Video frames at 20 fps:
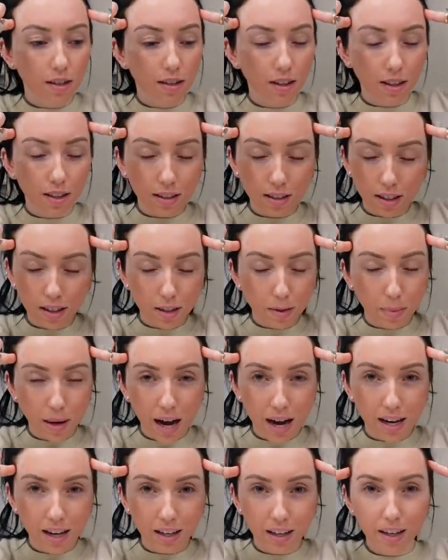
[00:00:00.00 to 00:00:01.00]
Let's get to
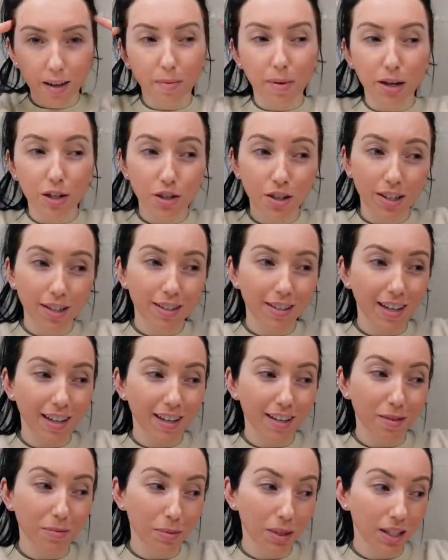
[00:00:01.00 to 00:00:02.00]
packing. I'm actually
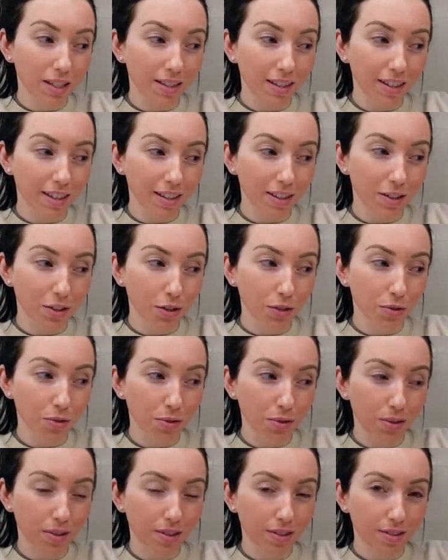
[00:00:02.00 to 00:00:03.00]
excited because I get to
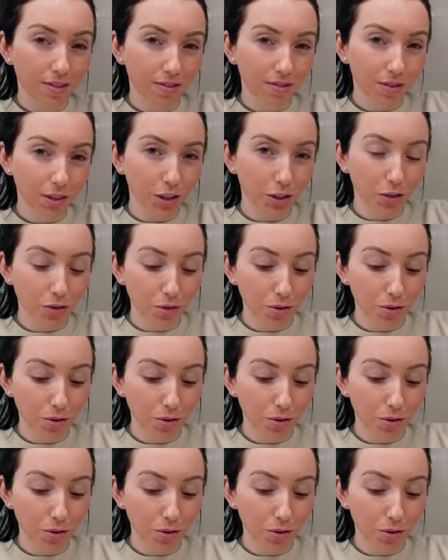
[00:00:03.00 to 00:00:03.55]
use the new